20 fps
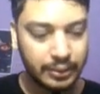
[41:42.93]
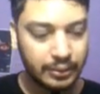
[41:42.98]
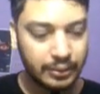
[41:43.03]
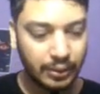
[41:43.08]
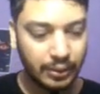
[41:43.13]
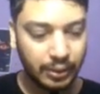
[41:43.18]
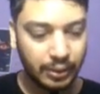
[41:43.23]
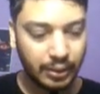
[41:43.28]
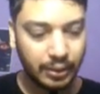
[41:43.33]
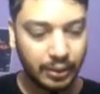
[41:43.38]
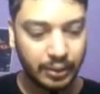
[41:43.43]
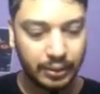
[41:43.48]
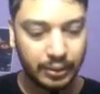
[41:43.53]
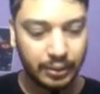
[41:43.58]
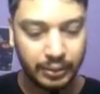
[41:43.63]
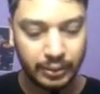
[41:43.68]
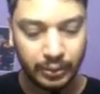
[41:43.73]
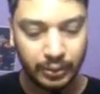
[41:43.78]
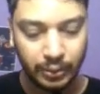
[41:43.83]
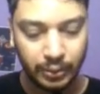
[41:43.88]
draw
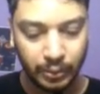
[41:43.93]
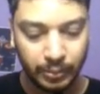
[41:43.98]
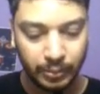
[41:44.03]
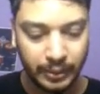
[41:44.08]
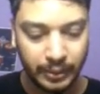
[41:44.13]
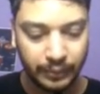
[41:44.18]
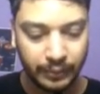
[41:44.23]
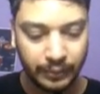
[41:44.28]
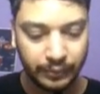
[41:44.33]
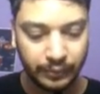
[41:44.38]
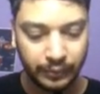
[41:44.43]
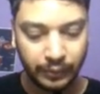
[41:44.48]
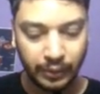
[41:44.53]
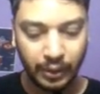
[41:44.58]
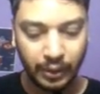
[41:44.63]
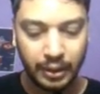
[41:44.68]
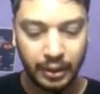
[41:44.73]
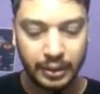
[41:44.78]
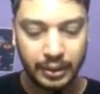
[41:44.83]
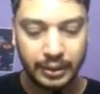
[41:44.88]
to be
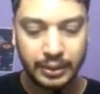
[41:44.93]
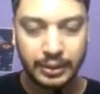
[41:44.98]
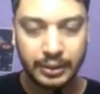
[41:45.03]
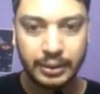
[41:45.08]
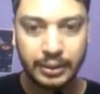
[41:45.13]
false,